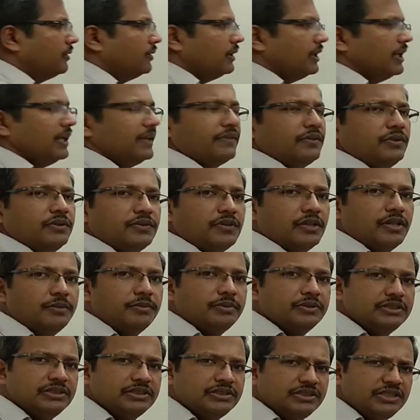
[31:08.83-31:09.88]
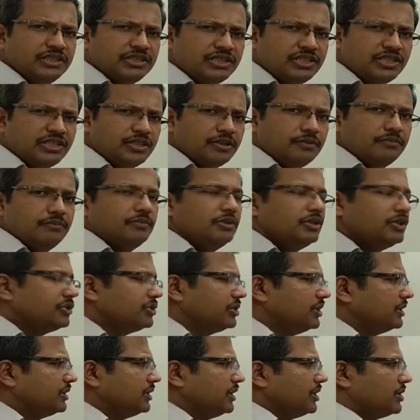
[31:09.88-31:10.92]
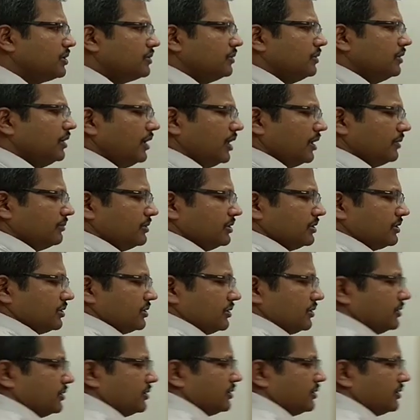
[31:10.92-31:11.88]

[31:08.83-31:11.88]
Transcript: As your syllabus is just mentioning that only, I am just